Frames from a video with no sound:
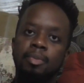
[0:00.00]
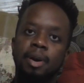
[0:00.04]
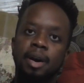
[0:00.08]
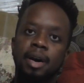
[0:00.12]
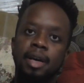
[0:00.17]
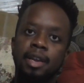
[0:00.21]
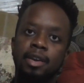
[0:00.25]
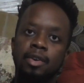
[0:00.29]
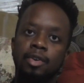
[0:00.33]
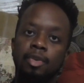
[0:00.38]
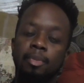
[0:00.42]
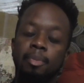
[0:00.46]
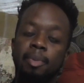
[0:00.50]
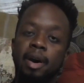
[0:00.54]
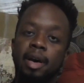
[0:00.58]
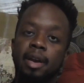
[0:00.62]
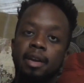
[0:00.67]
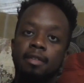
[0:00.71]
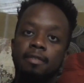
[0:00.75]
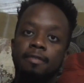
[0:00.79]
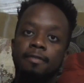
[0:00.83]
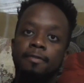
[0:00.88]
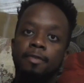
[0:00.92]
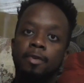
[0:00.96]
body, or the
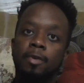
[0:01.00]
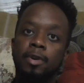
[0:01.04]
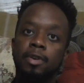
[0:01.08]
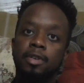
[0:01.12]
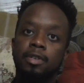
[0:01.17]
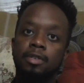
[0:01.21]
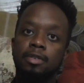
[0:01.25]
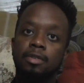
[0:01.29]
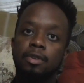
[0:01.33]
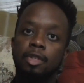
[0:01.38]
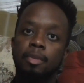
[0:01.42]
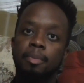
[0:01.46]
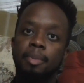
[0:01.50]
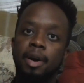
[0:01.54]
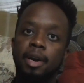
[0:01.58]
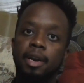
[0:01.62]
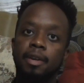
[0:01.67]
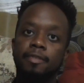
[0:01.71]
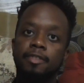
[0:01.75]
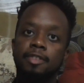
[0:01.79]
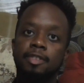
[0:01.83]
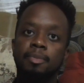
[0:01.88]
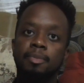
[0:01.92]
body of force, or the body of